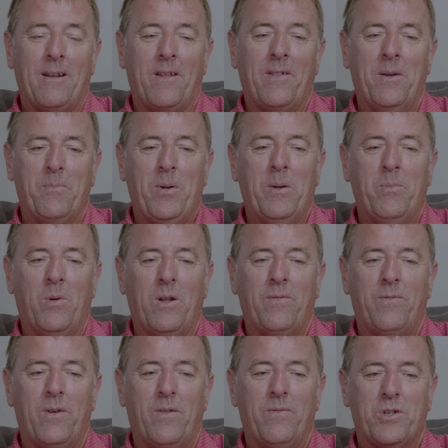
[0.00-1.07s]
I think people
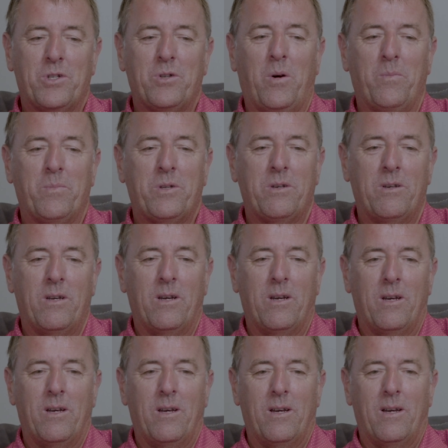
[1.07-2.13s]
have stopped
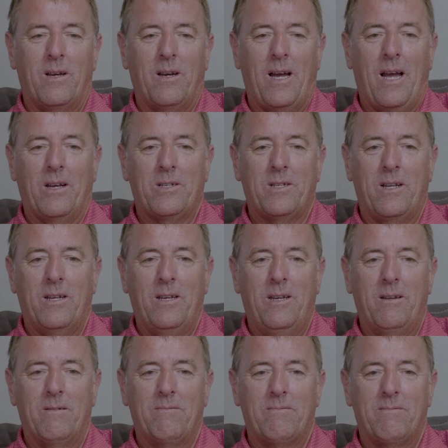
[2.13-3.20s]

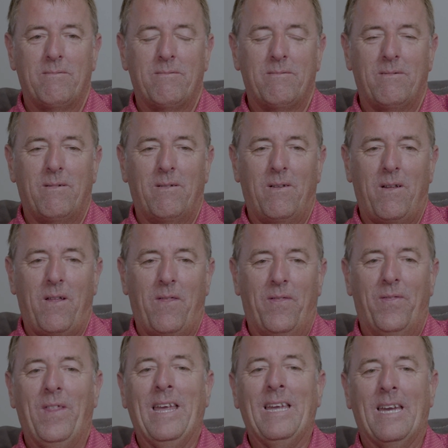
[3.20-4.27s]
actually
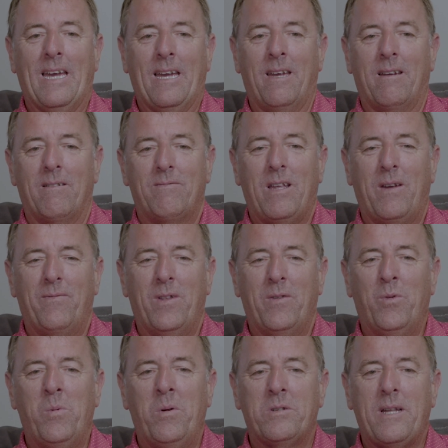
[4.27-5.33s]
thinking.
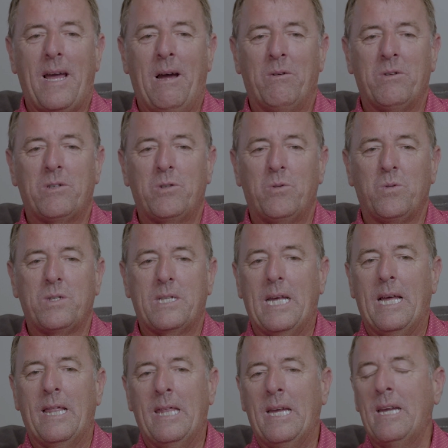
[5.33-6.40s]
They've almost outsourced
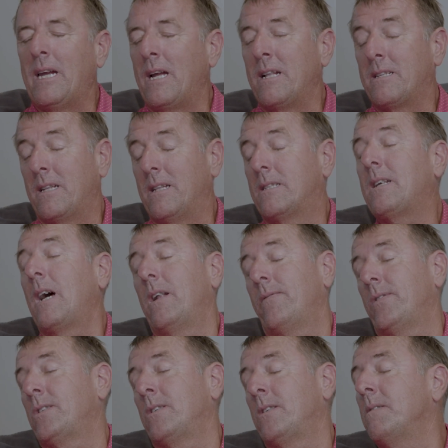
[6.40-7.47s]
their thinking to the
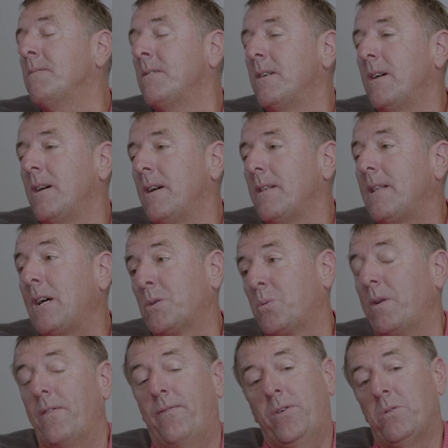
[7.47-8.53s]
television. That's
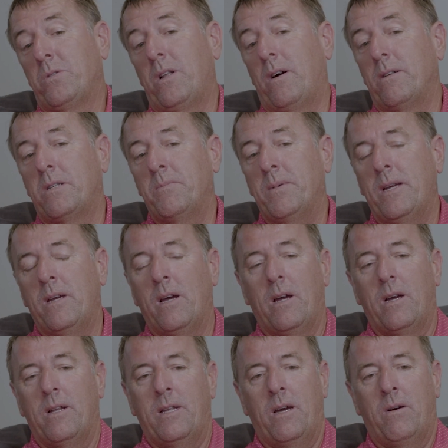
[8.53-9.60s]
what it feels like to me.
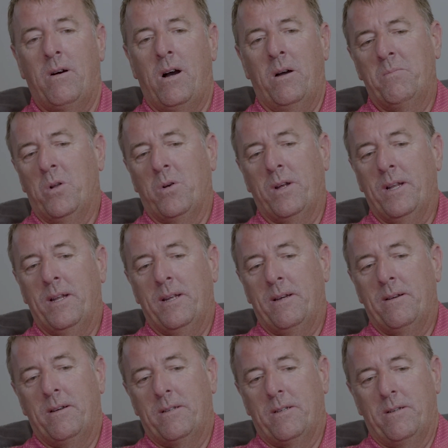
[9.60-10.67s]
Now I'm looking at
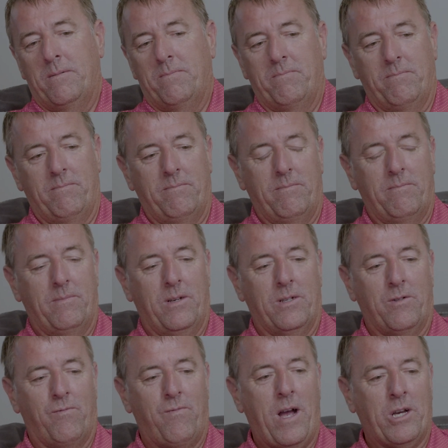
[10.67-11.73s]
it as
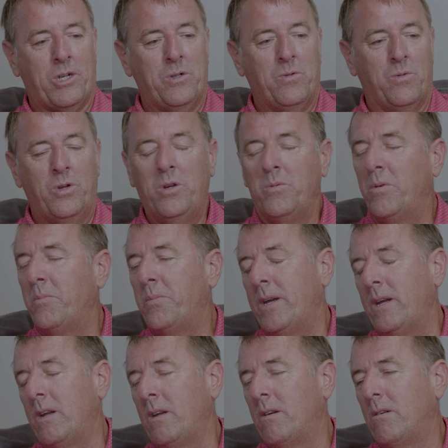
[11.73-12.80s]
a rational human
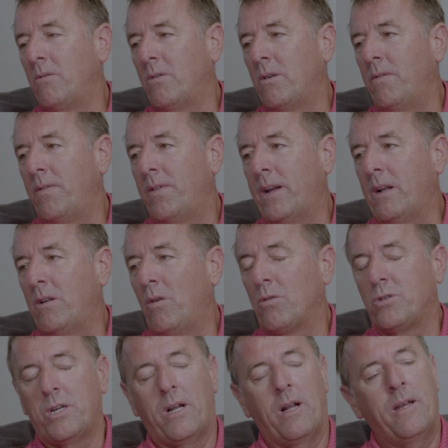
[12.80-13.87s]
being who can think
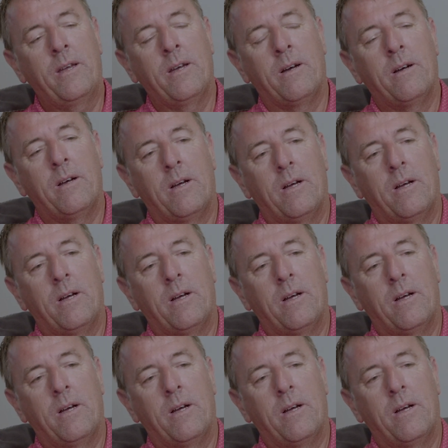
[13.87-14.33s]
logically.